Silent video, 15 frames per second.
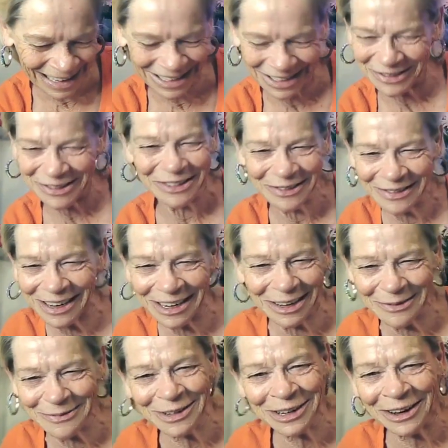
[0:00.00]
Don't know what
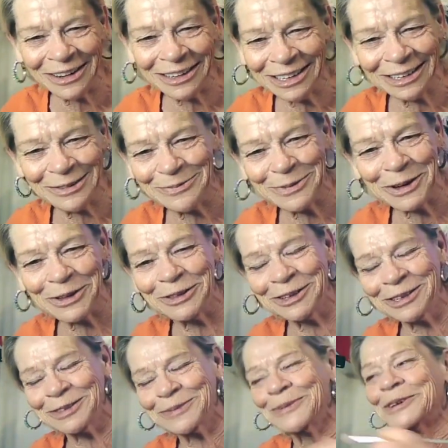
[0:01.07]
I'm talking about
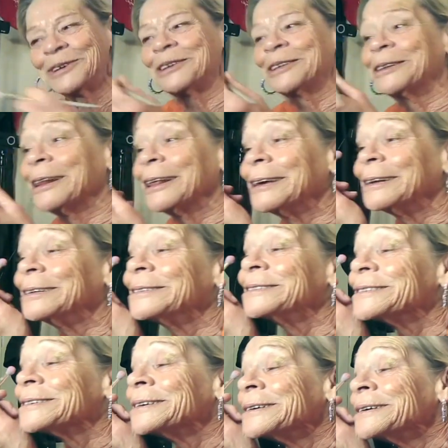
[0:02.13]
this morning,
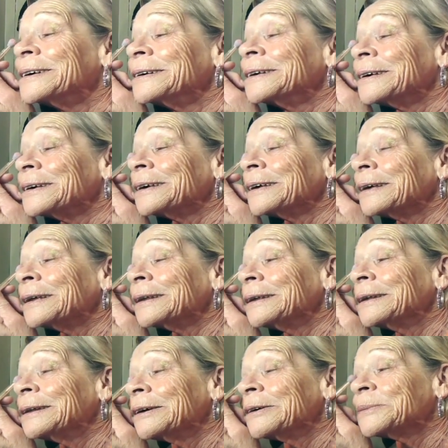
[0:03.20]
ladies. I
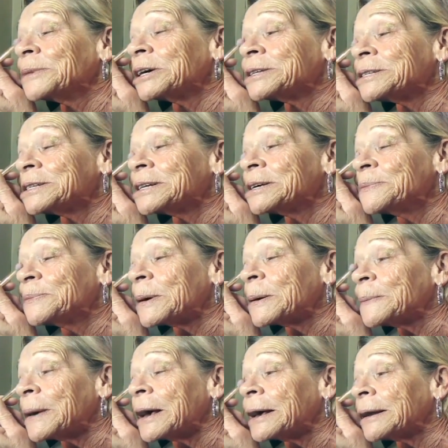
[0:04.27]
didn't have much sleep.
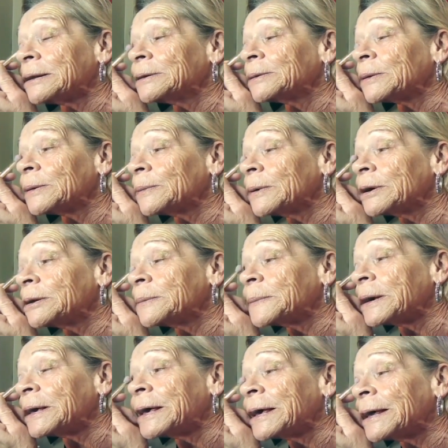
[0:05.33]
I battled with one of
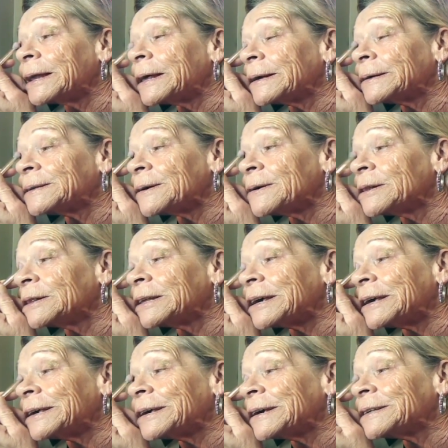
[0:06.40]
my headaches all
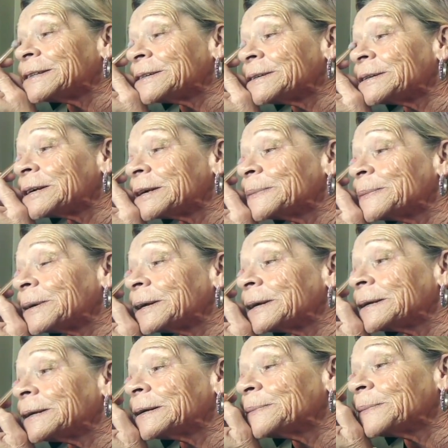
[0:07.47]
day yesterday, but
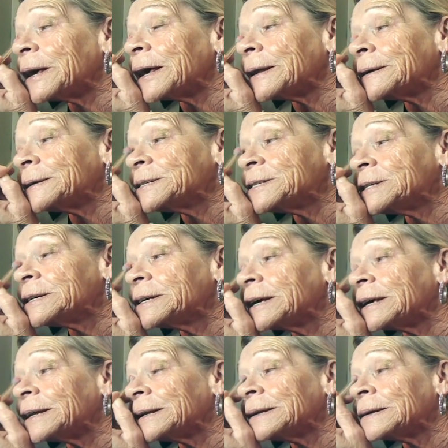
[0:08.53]
I did manage to
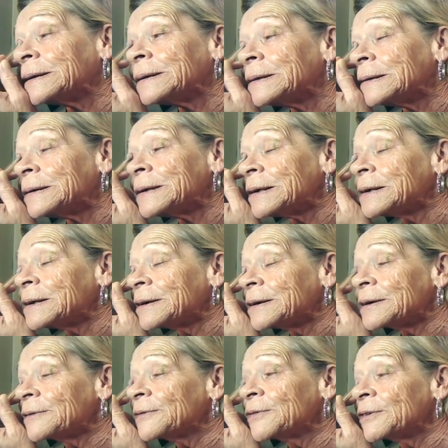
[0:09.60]
get
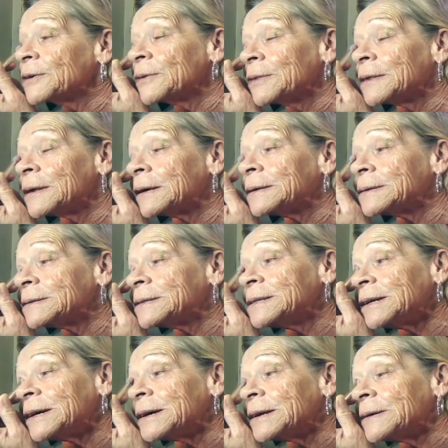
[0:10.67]
a few things
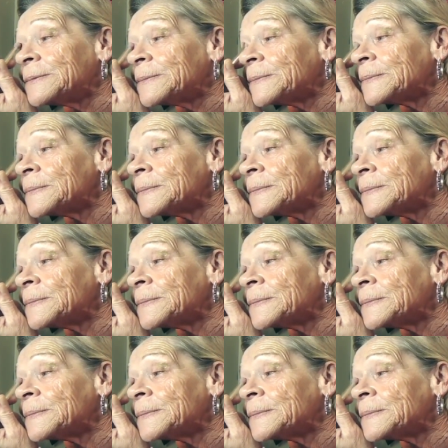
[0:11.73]
done.